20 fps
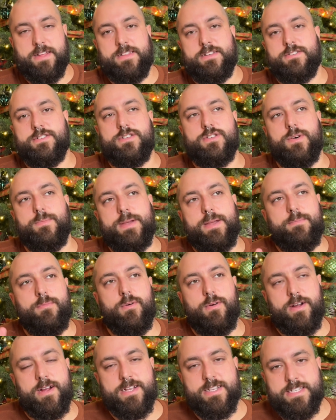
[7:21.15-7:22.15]
There's so many
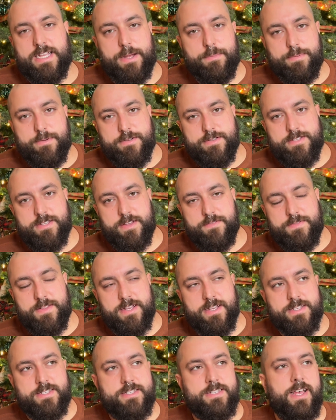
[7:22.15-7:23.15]
more examples of
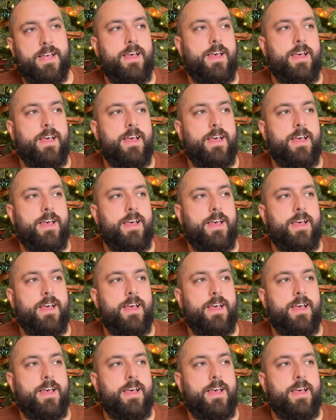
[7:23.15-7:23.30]
this.